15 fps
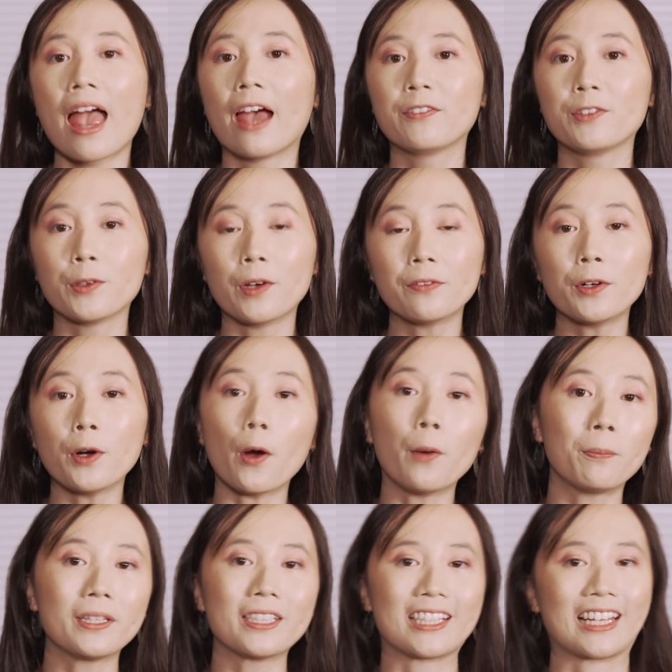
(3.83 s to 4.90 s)
Have you ever
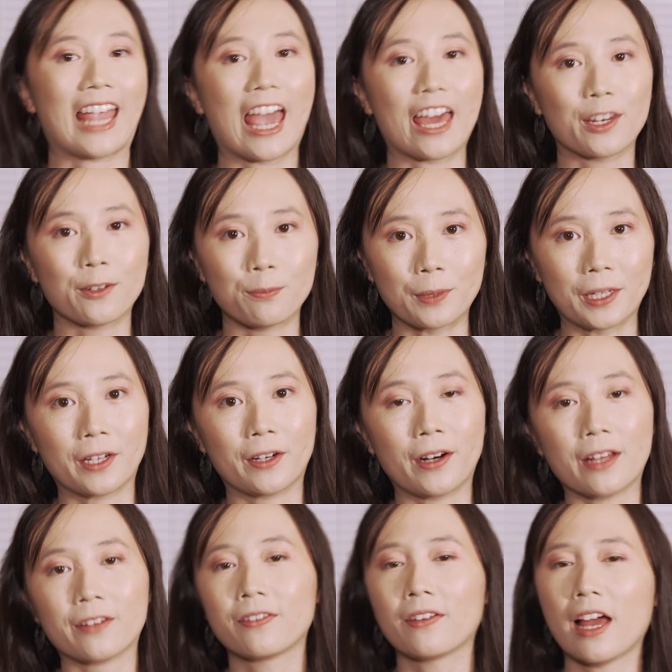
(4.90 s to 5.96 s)
opened a can of beer
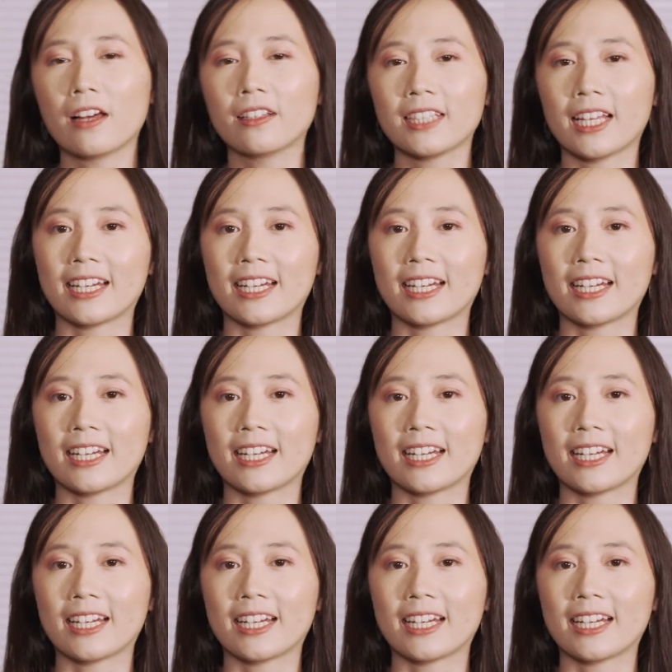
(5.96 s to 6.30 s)
and found